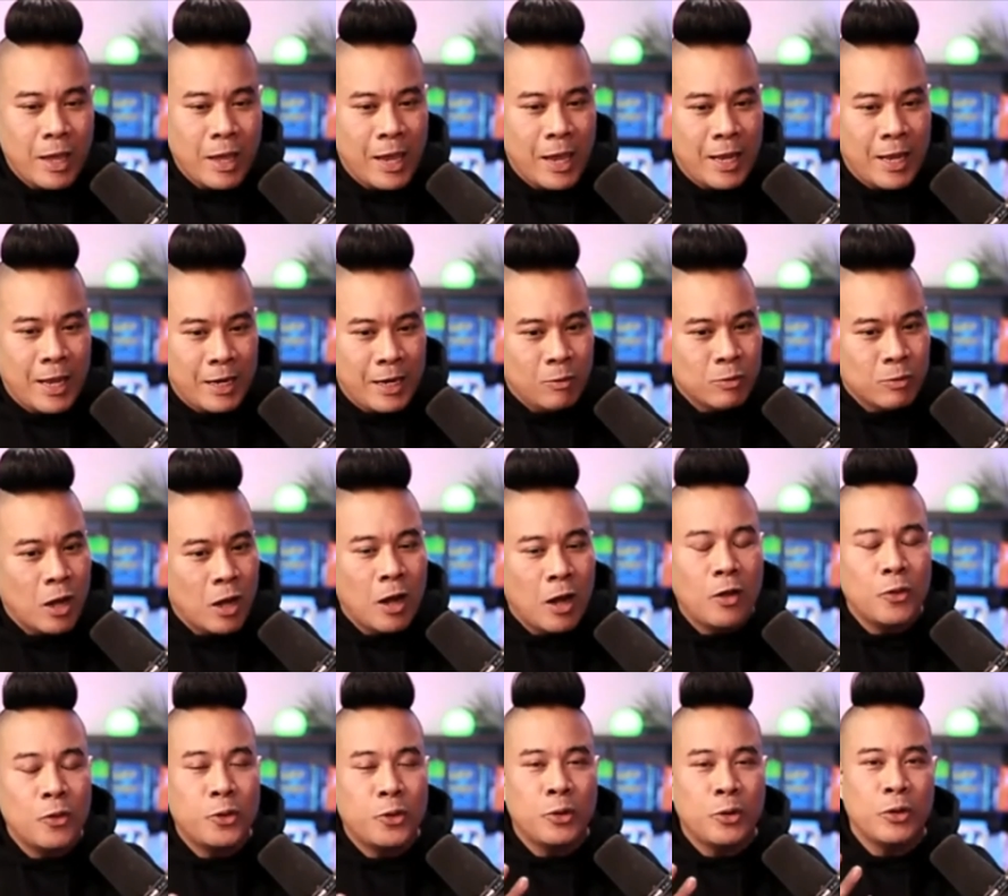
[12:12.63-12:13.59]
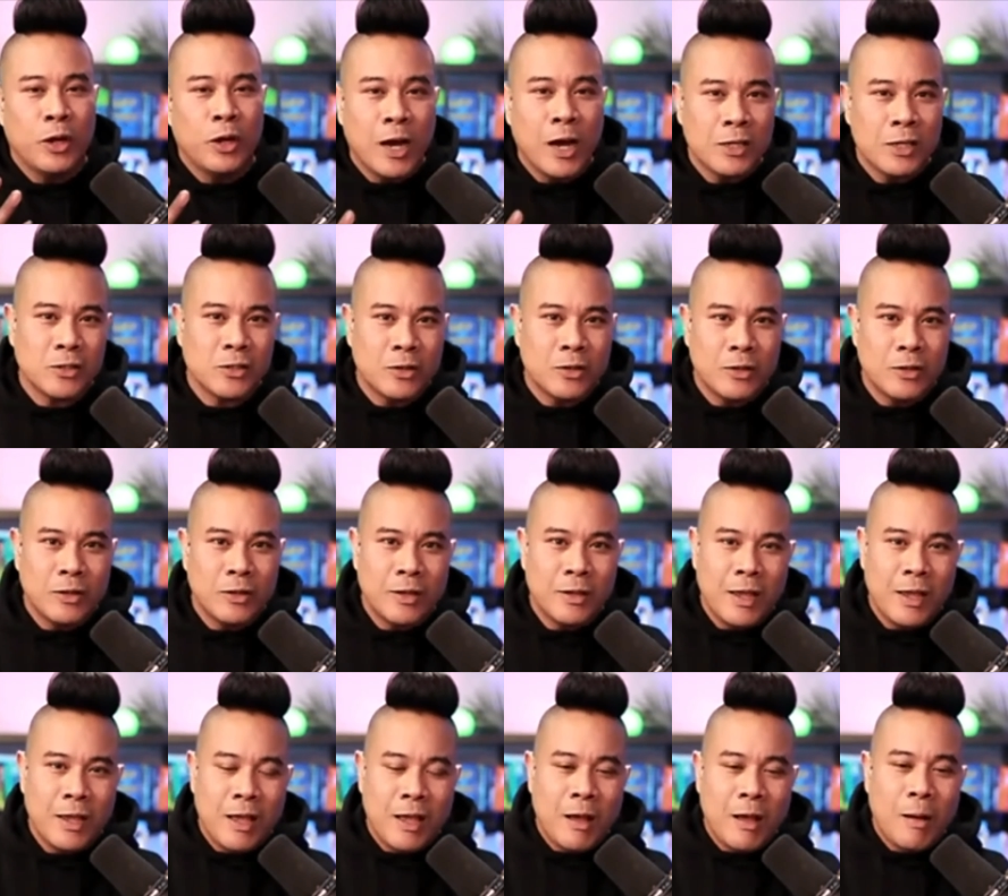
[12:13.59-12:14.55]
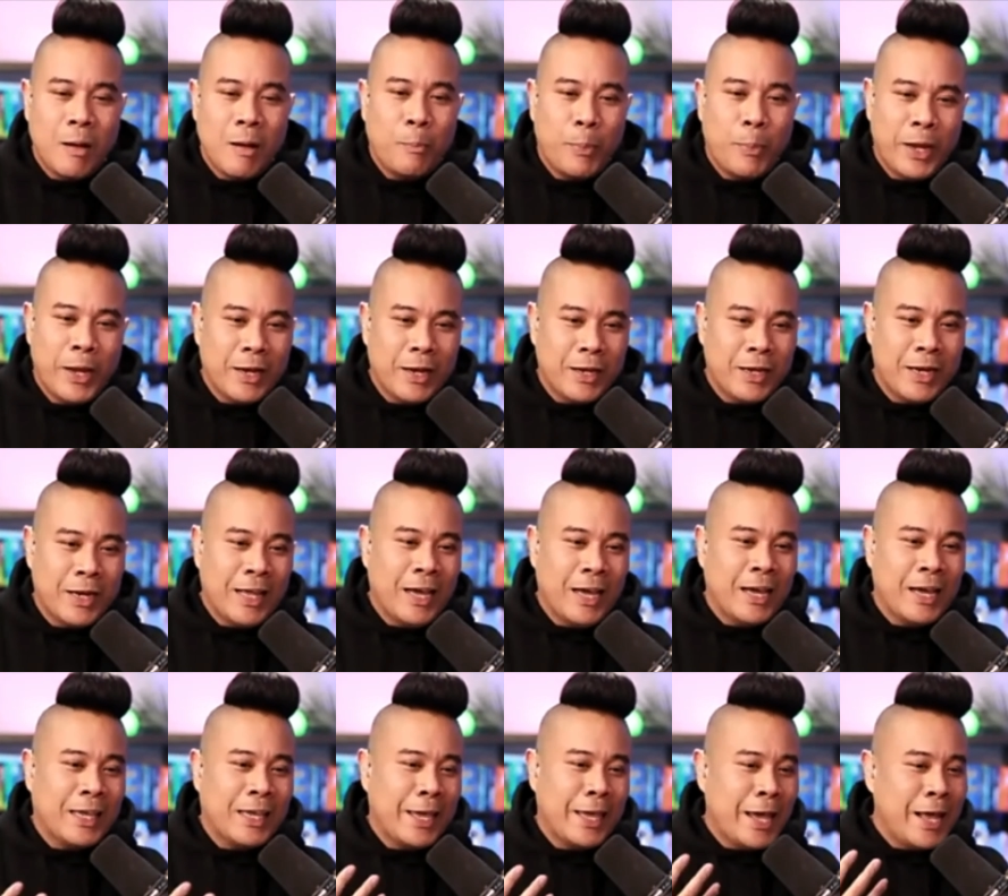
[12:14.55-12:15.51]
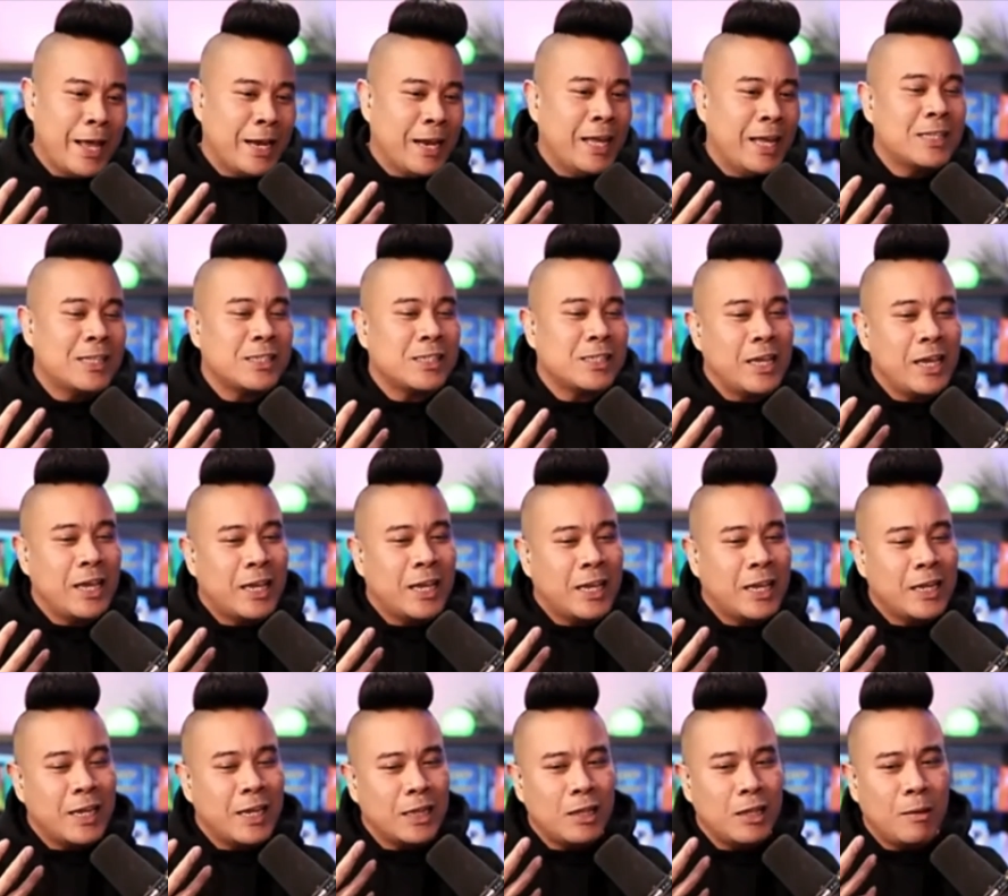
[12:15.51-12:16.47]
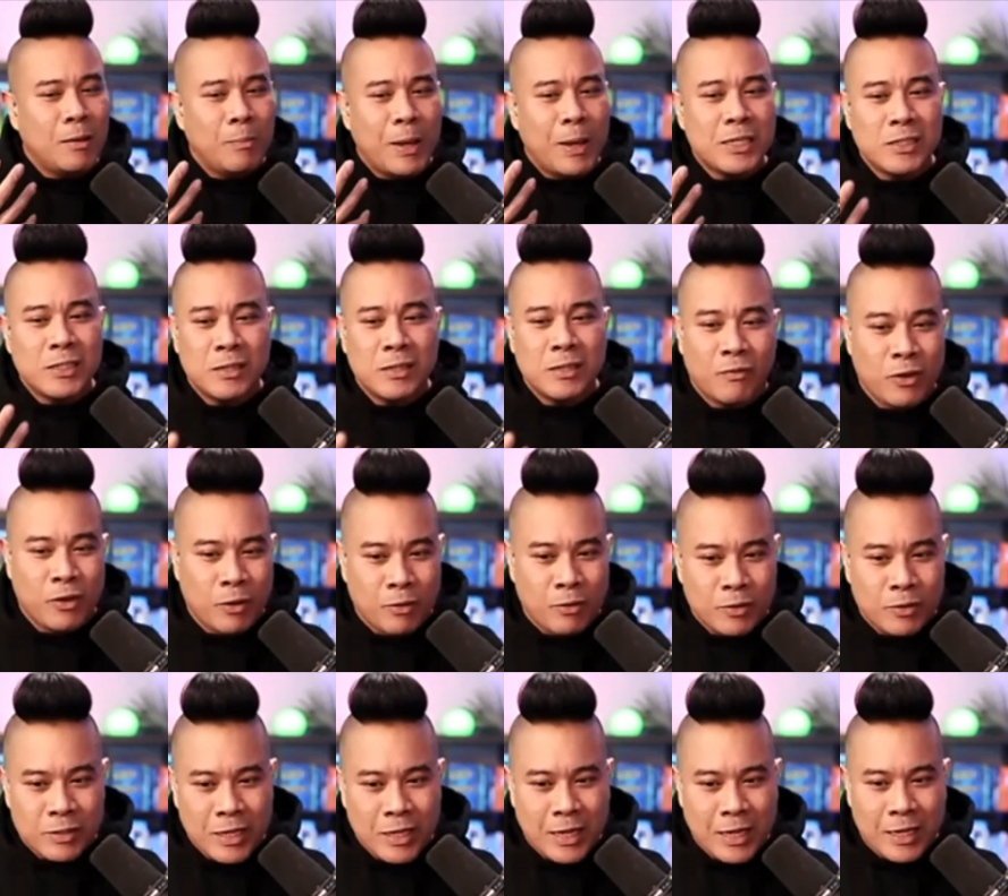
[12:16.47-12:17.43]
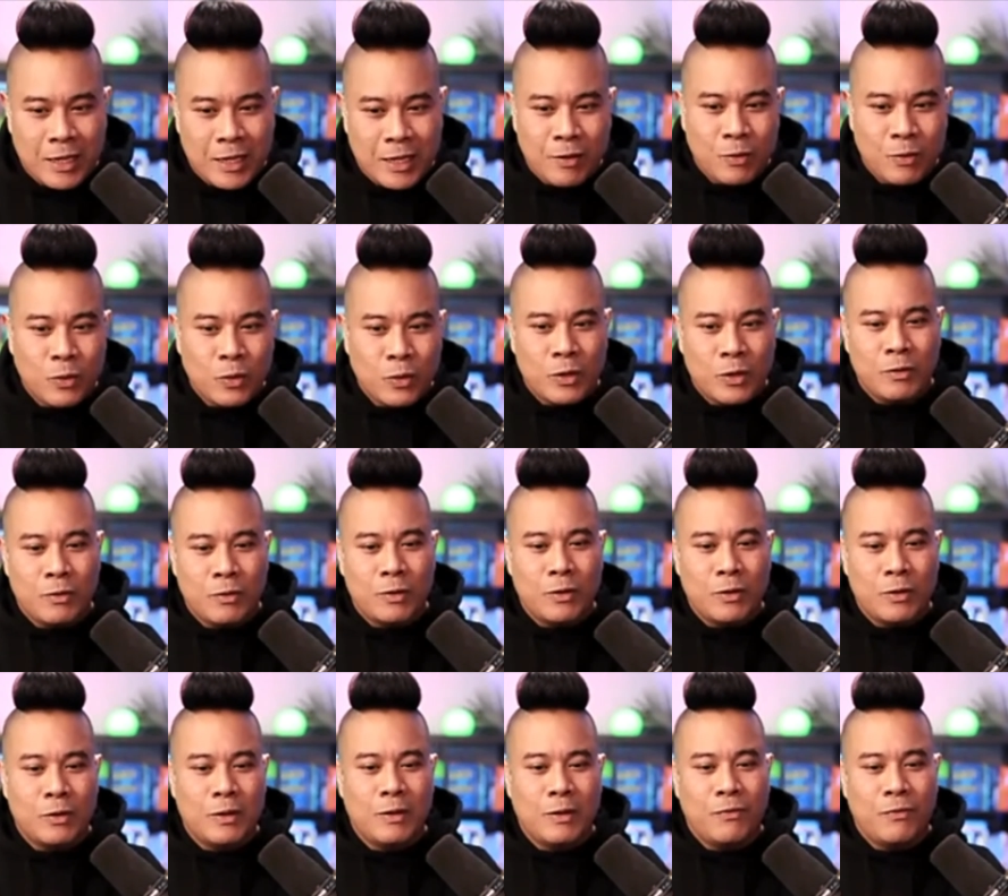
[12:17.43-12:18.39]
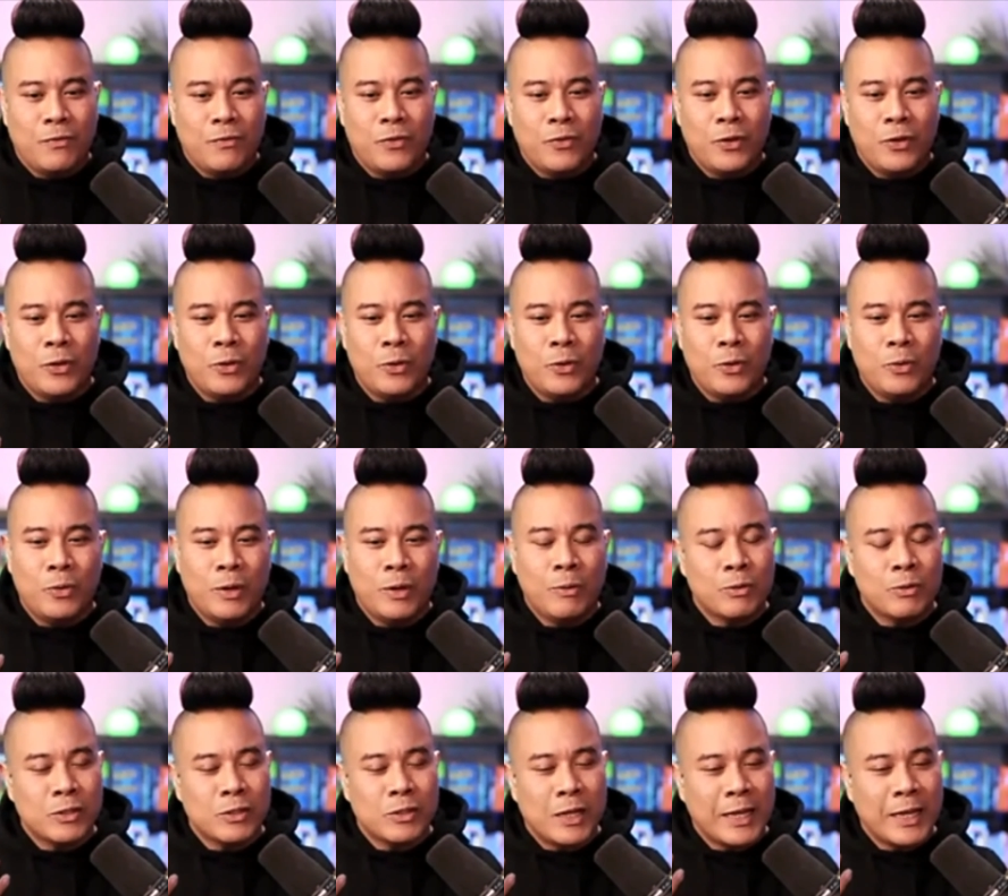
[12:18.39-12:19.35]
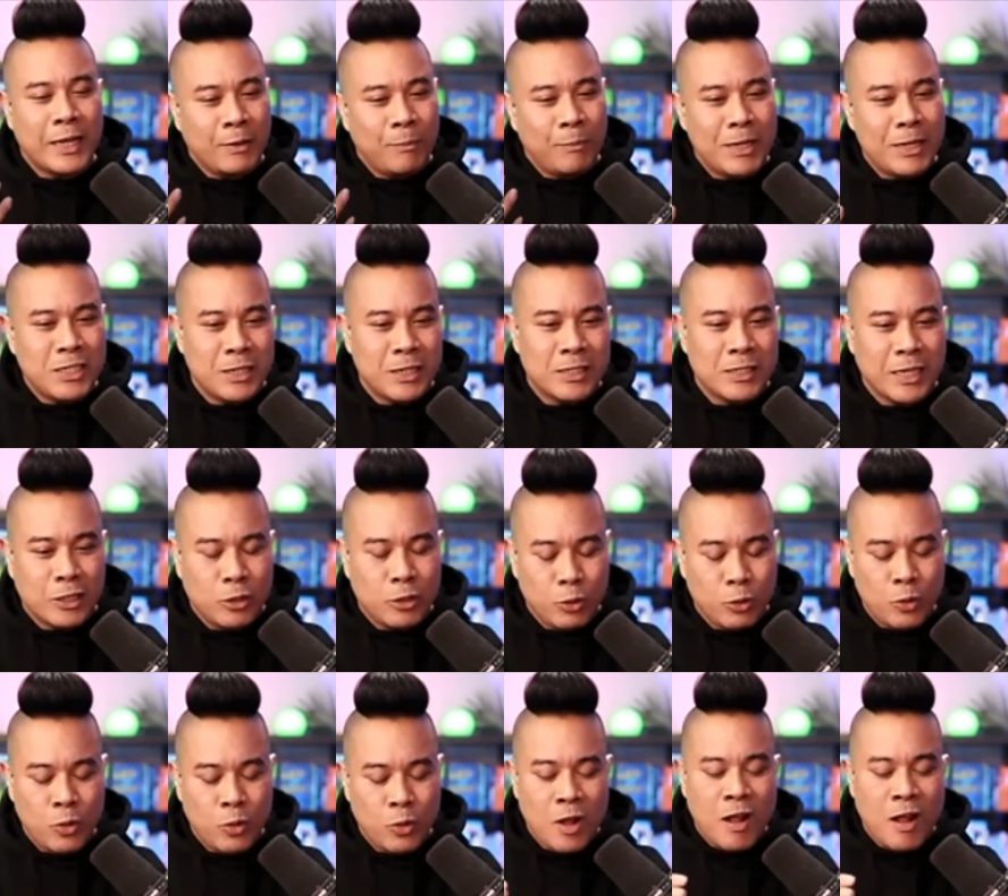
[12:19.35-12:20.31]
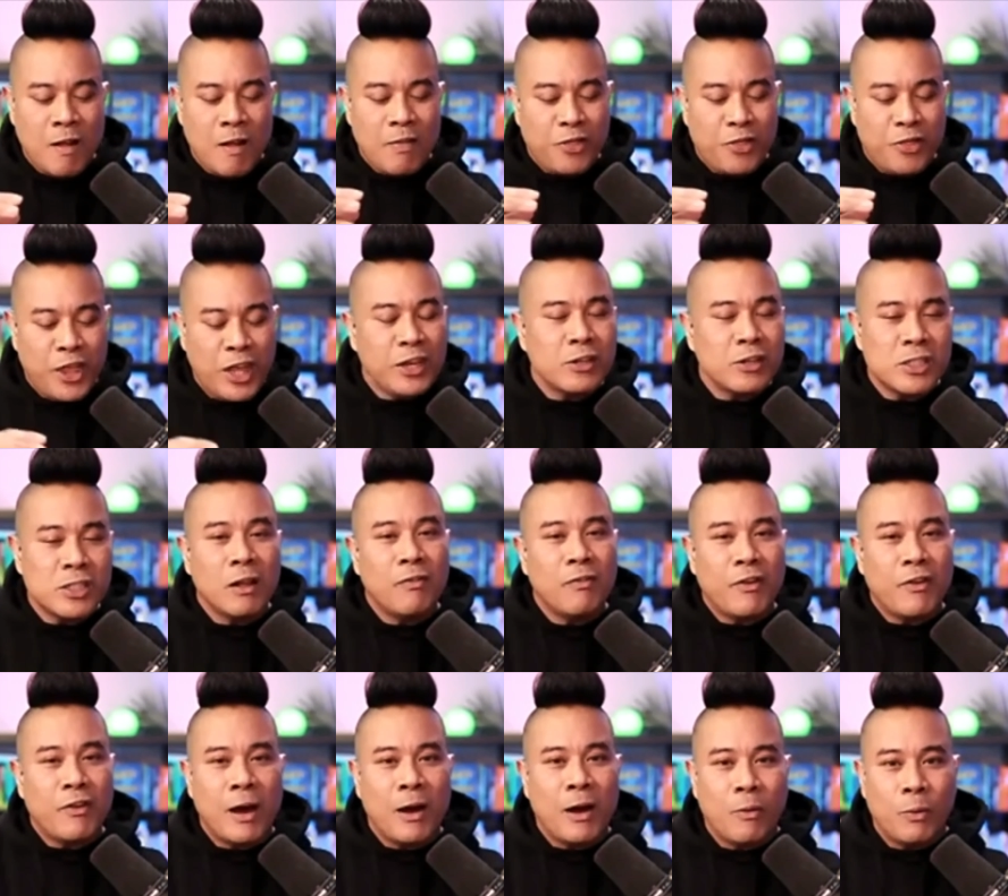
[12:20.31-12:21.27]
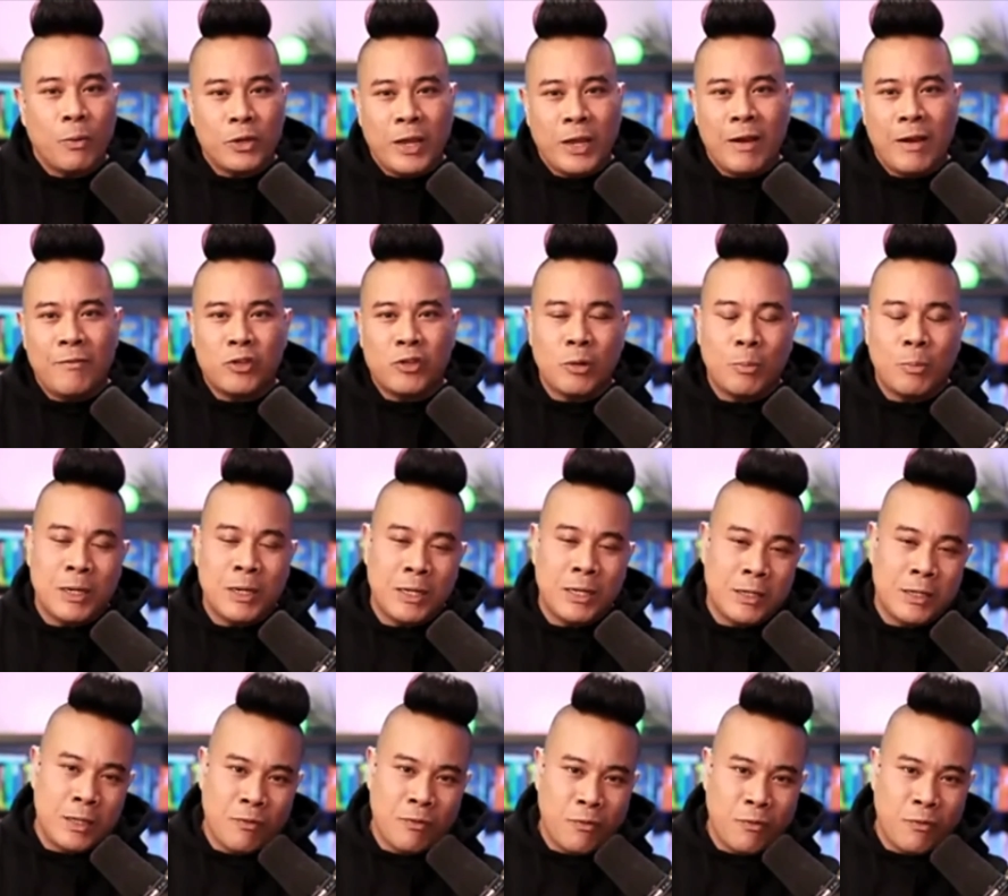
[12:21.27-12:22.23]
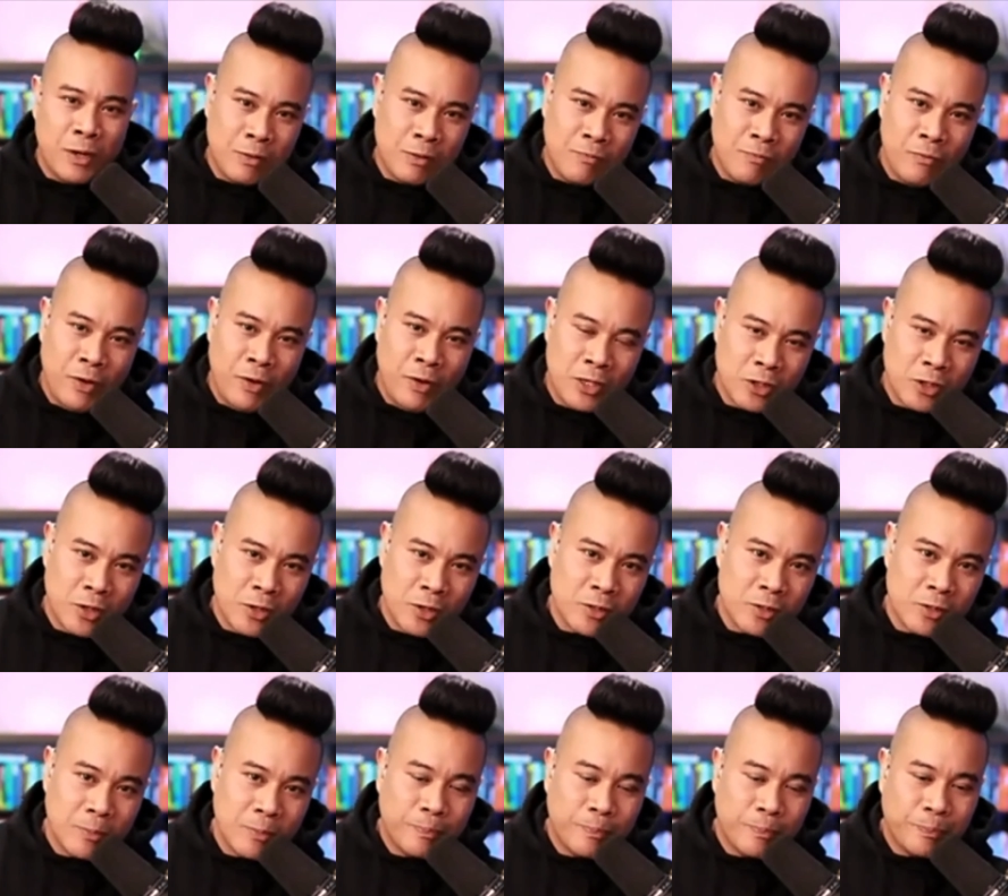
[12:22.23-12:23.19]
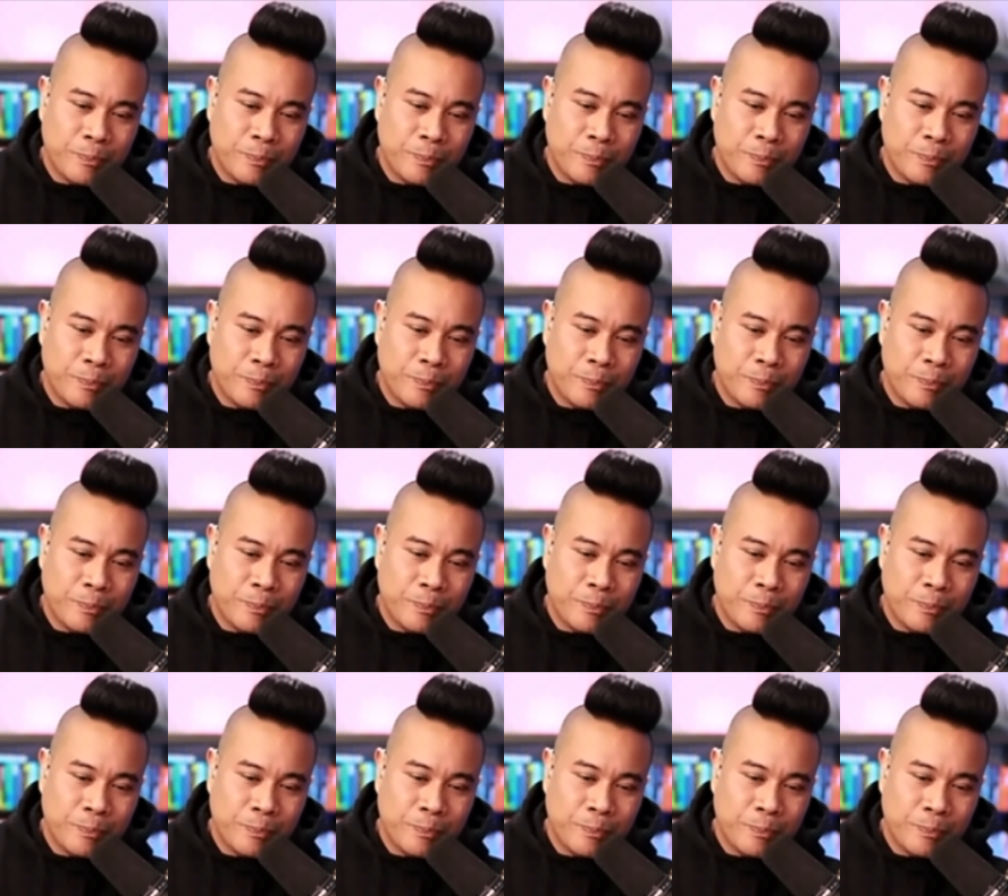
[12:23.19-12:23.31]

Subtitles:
Right. And it was all through the hustle. But again, it can get the best of you. It's like, it was like I mentioned, it's like you thin yourself out when you have so many different ventures.